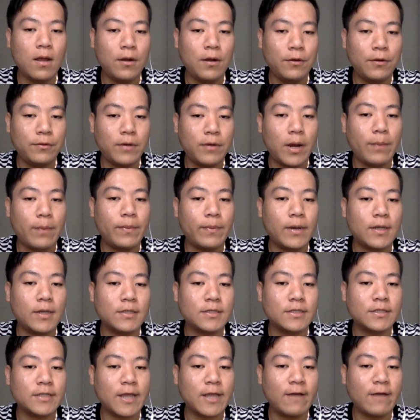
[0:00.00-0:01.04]

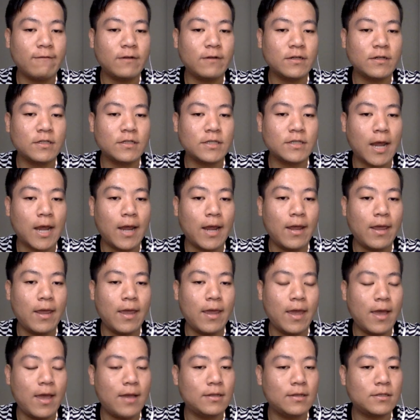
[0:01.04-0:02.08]
Rabbits never die,
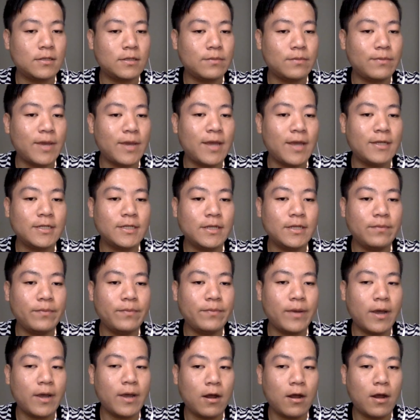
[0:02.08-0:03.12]
and the mating
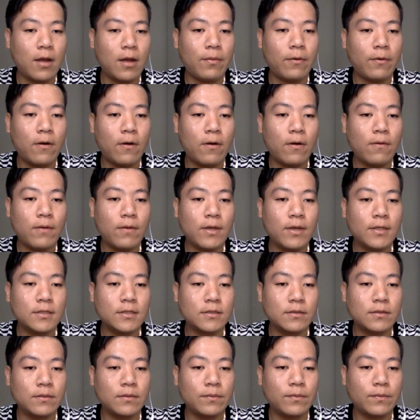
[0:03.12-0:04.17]
pair
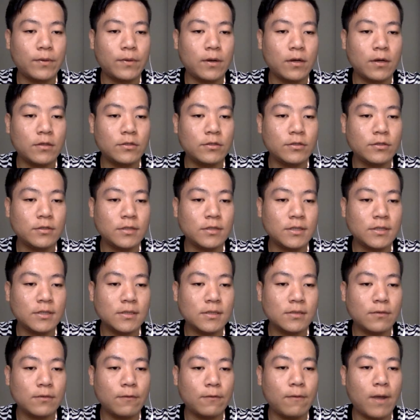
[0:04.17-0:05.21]
always
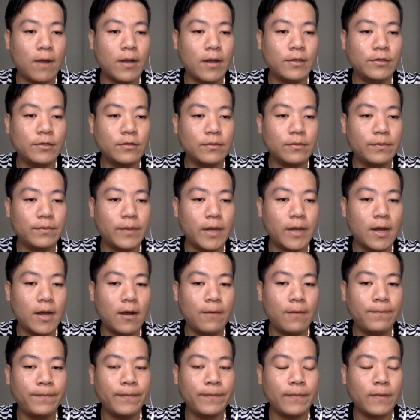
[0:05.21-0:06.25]
produces one new pair,
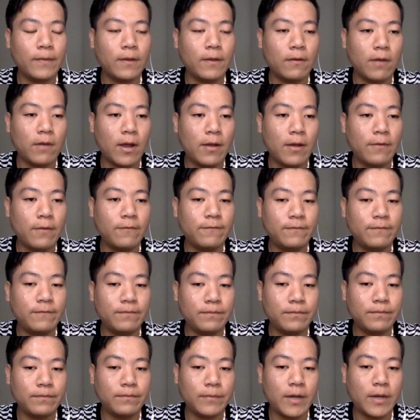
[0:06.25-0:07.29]
one
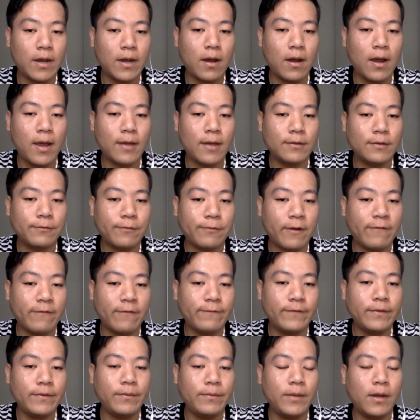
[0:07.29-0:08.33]
male and one
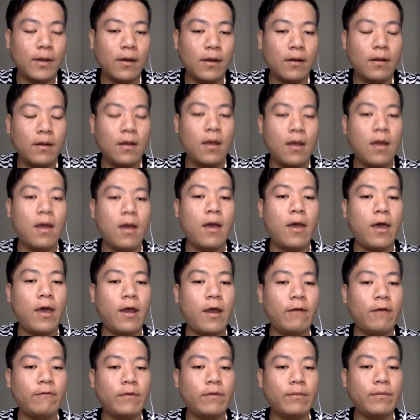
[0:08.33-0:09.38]
female,
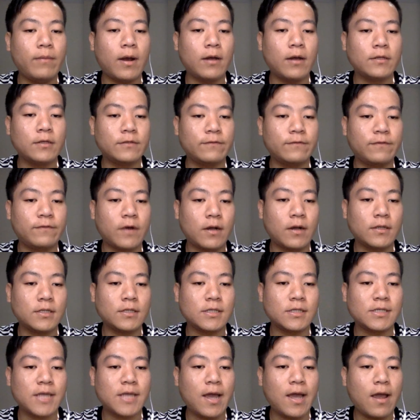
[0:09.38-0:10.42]
every month from the
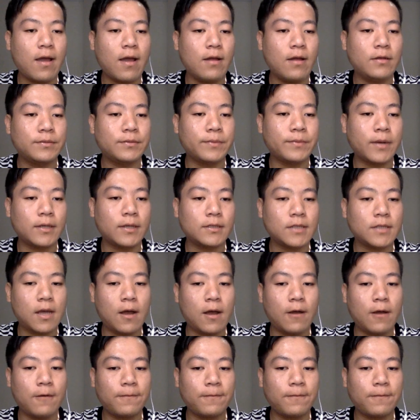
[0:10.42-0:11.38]
second month on.